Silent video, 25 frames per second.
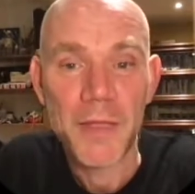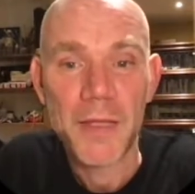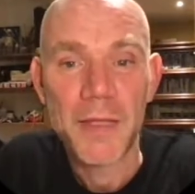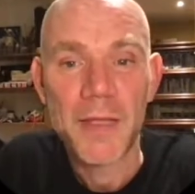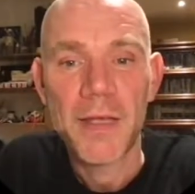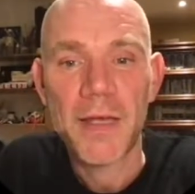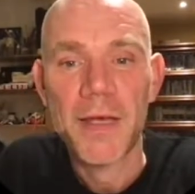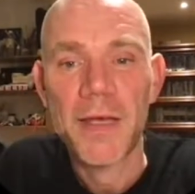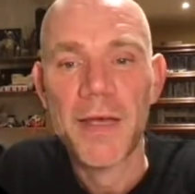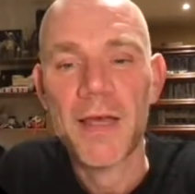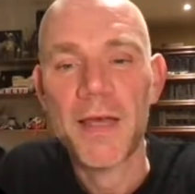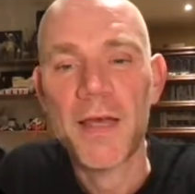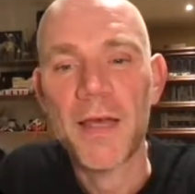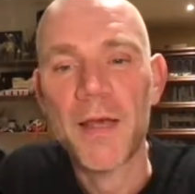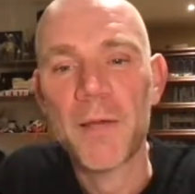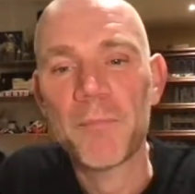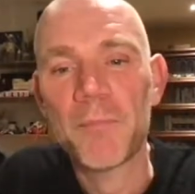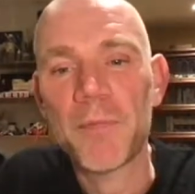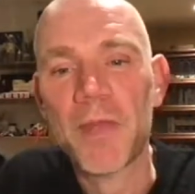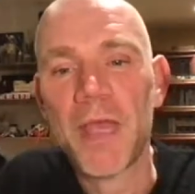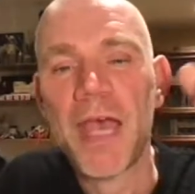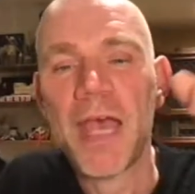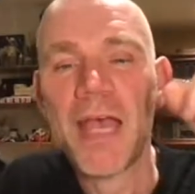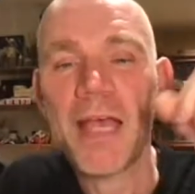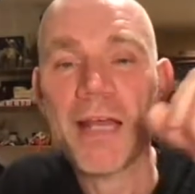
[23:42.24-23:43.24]

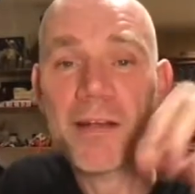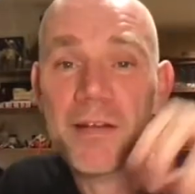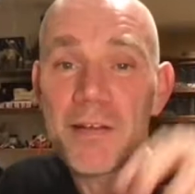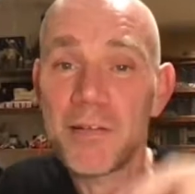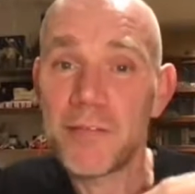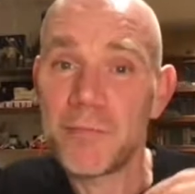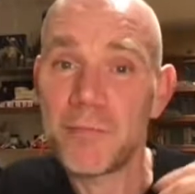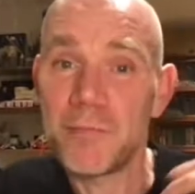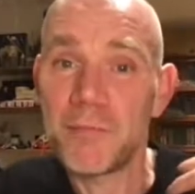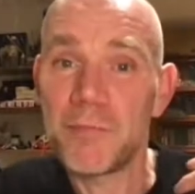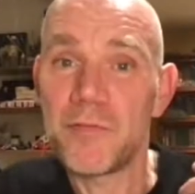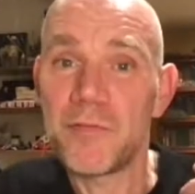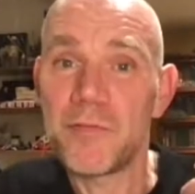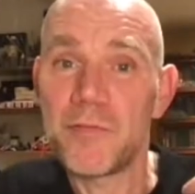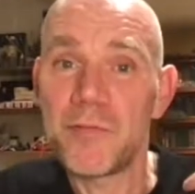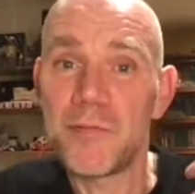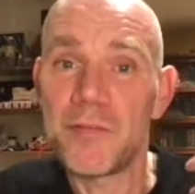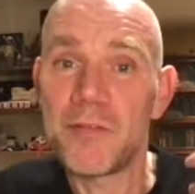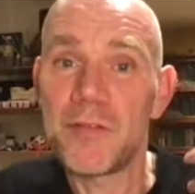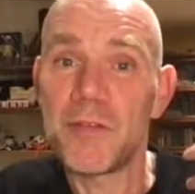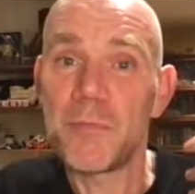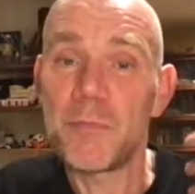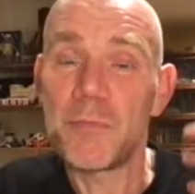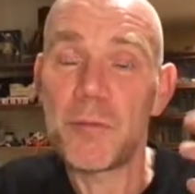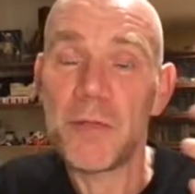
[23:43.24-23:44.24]
And
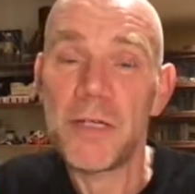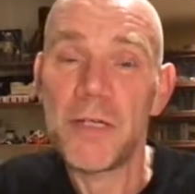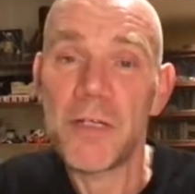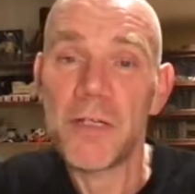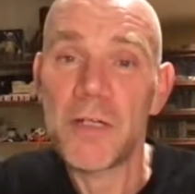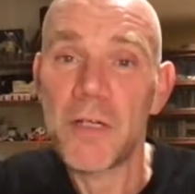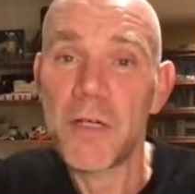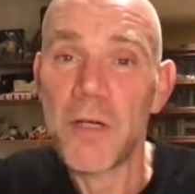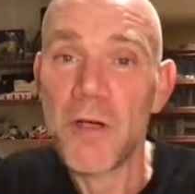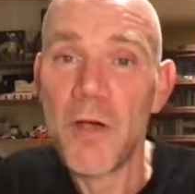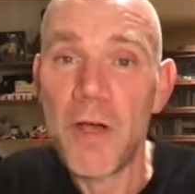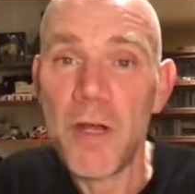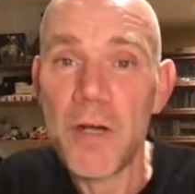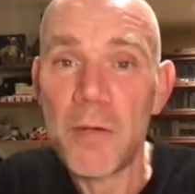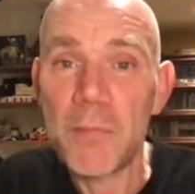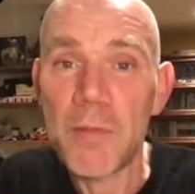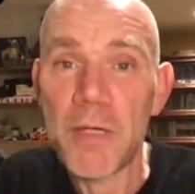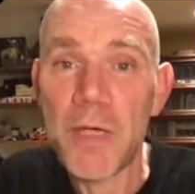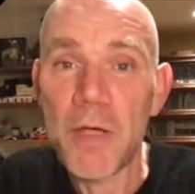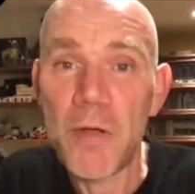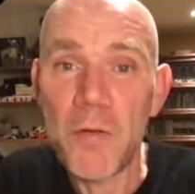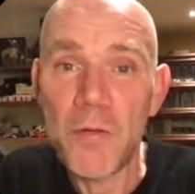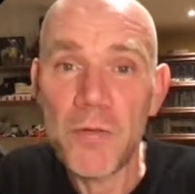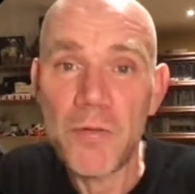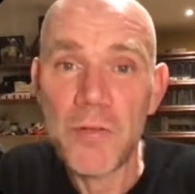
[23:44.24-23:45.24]
political economy
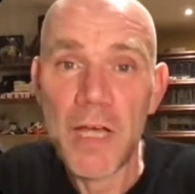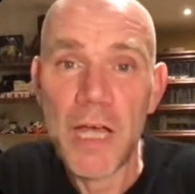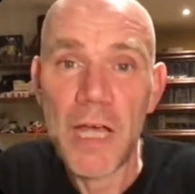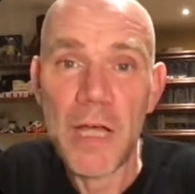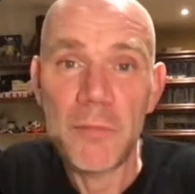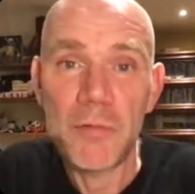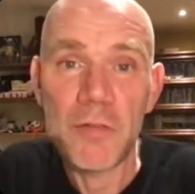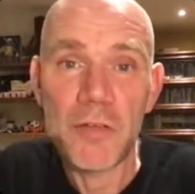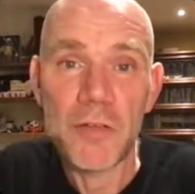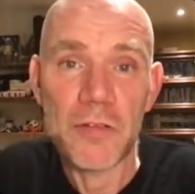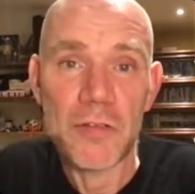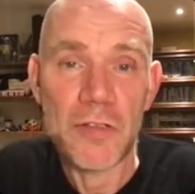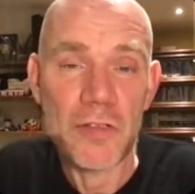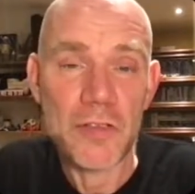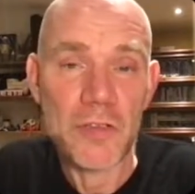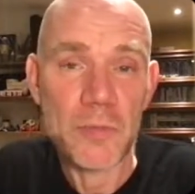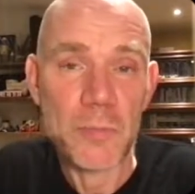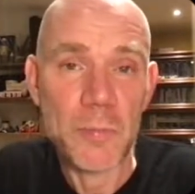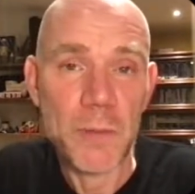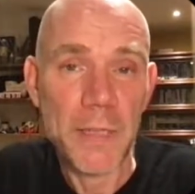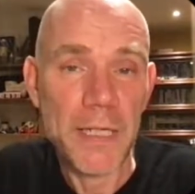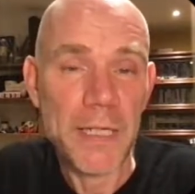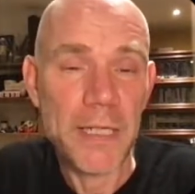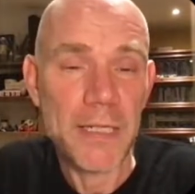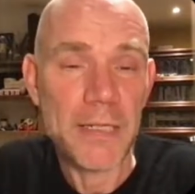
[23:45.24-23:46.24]
also helps us
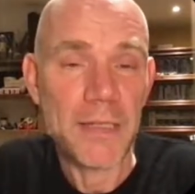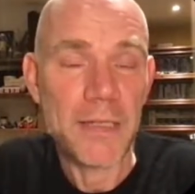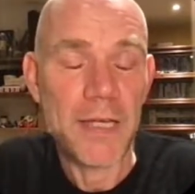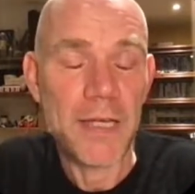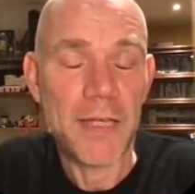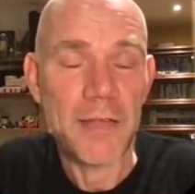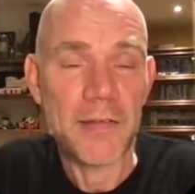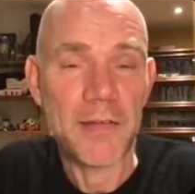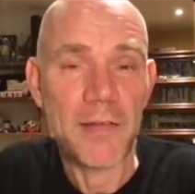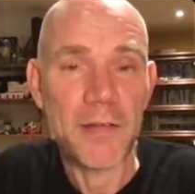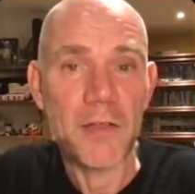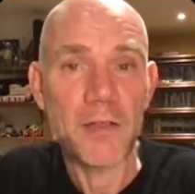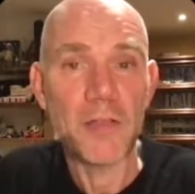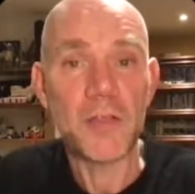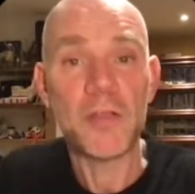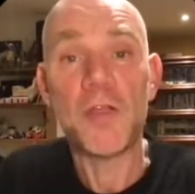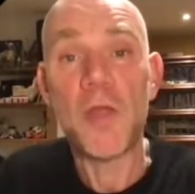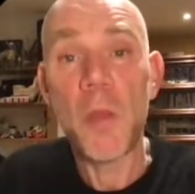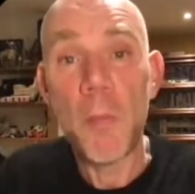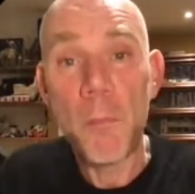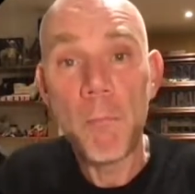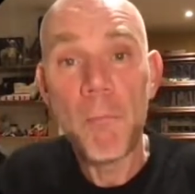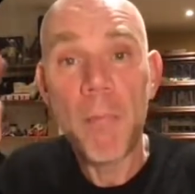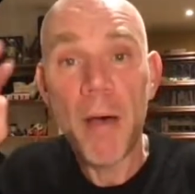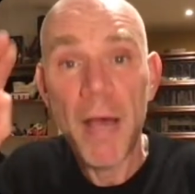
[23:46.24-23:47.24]
explain that
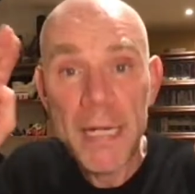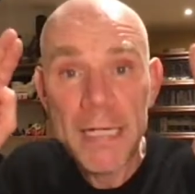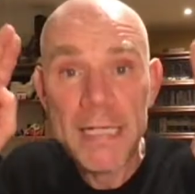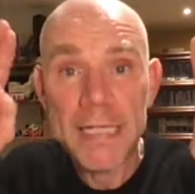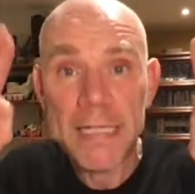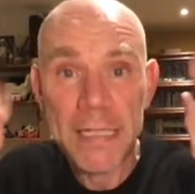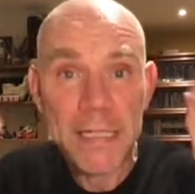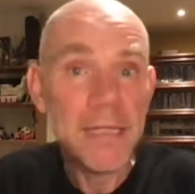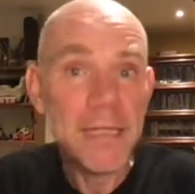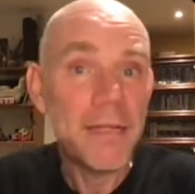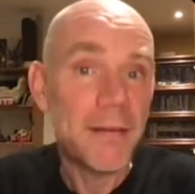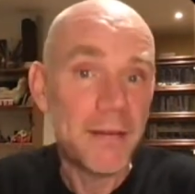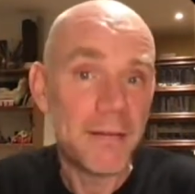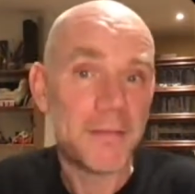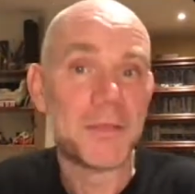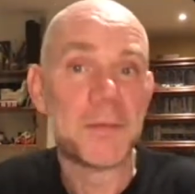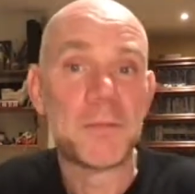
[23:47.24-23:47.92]
the money